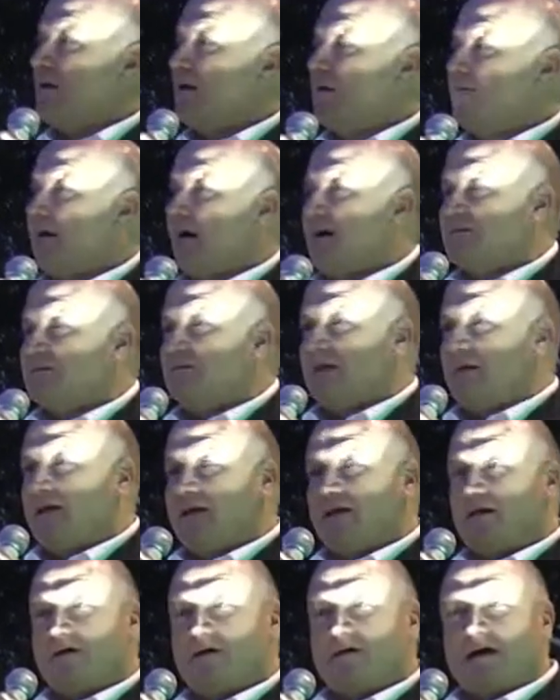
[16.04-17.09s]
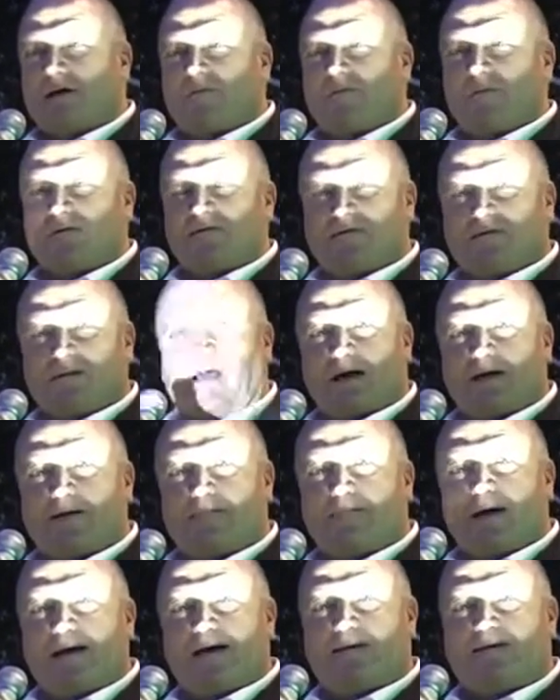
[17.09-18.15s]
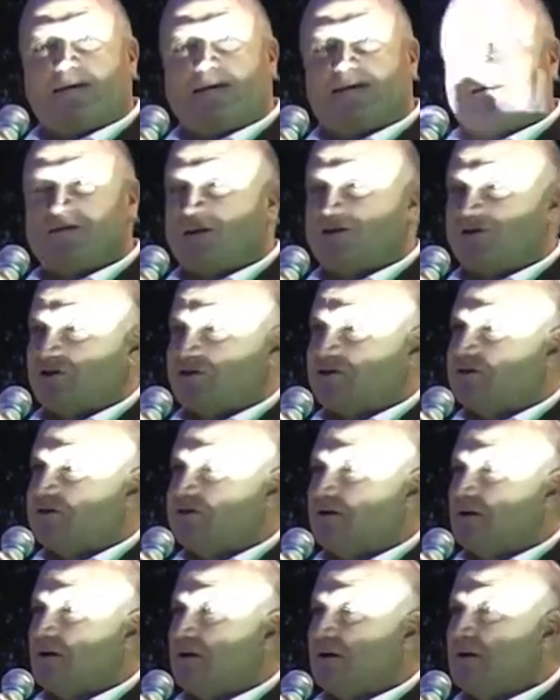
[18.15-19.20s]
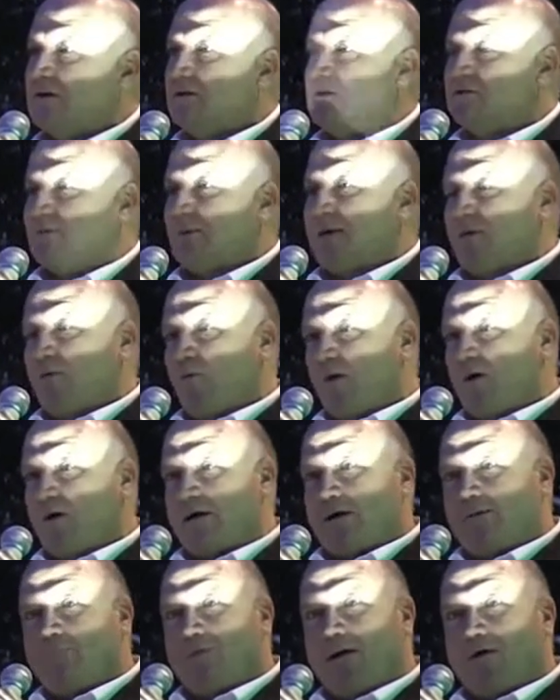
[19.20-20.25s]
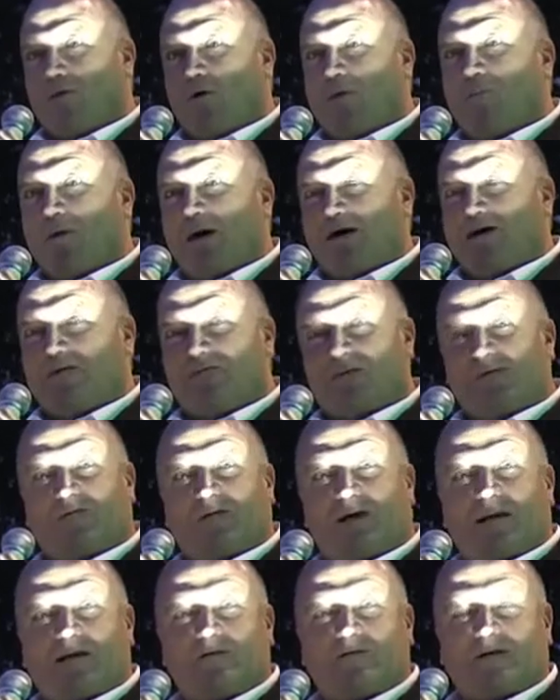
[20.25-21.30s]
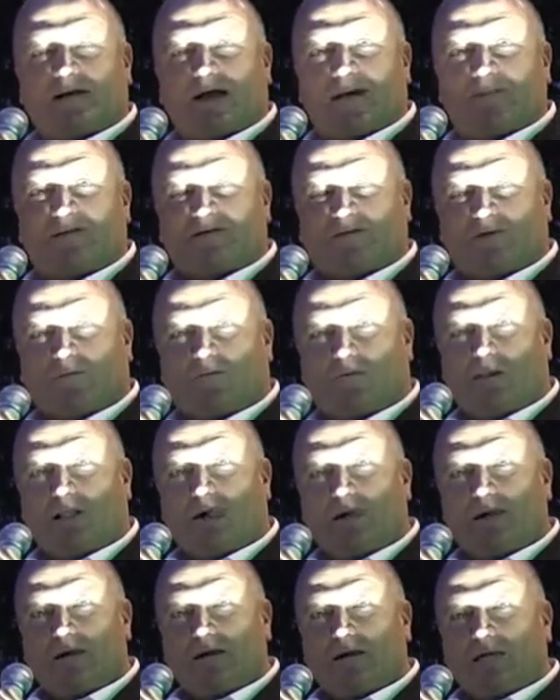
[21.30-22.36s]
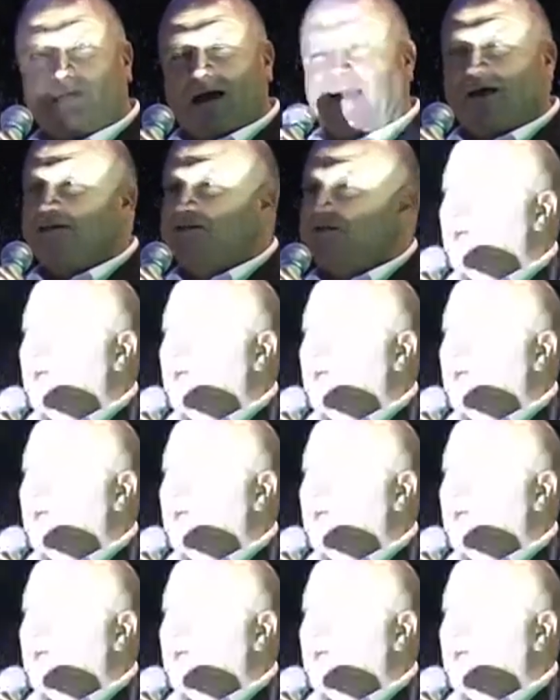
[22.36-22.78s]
that the government today made the decisions to make working people pay for the failure of capital. That is